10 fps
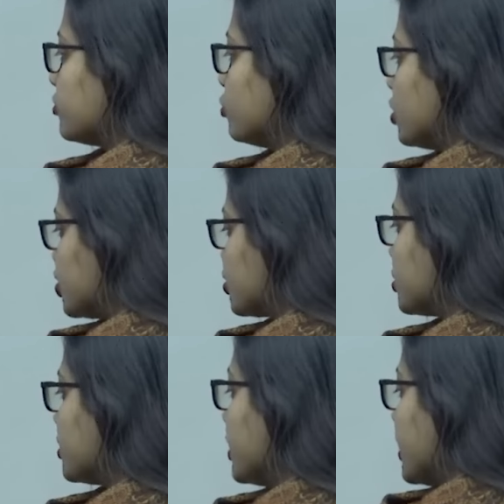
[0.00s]

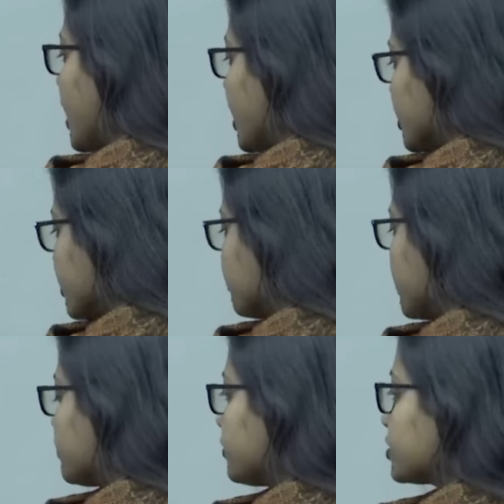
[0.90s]
simulation, additive
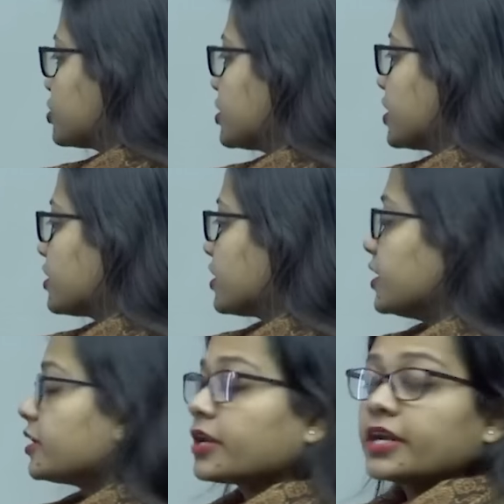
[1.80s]
manufacturing and
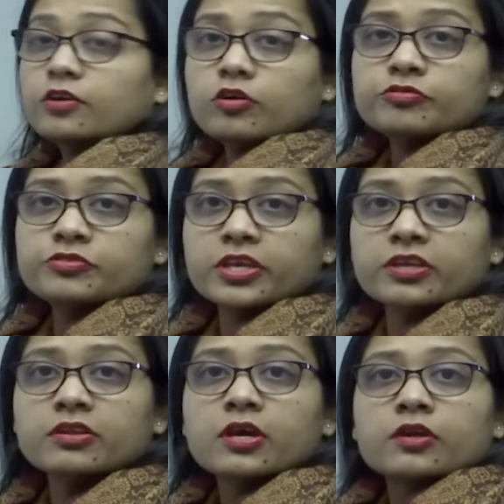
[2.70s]
the internet of
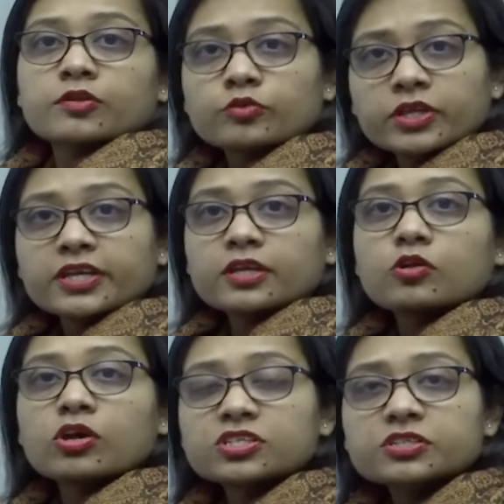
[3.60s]
things so the
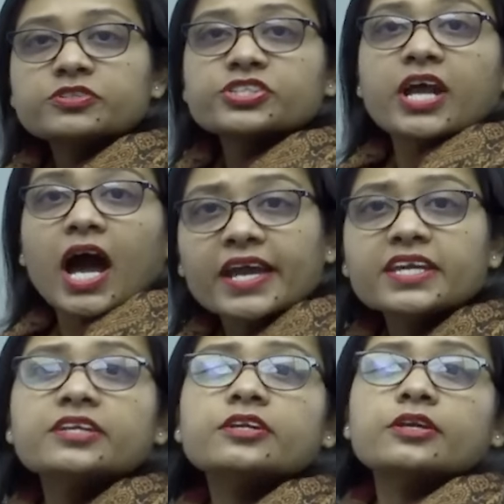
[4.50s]
technology which are
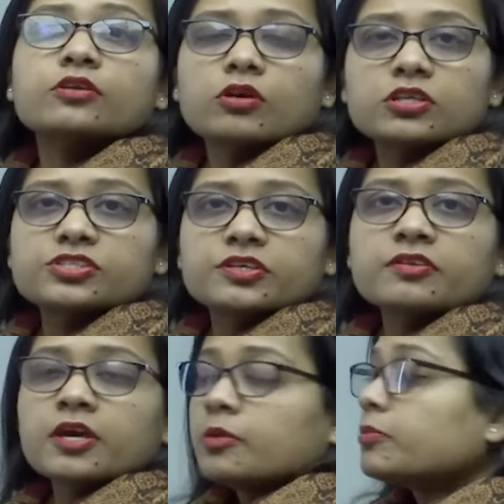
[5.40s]
high end technologies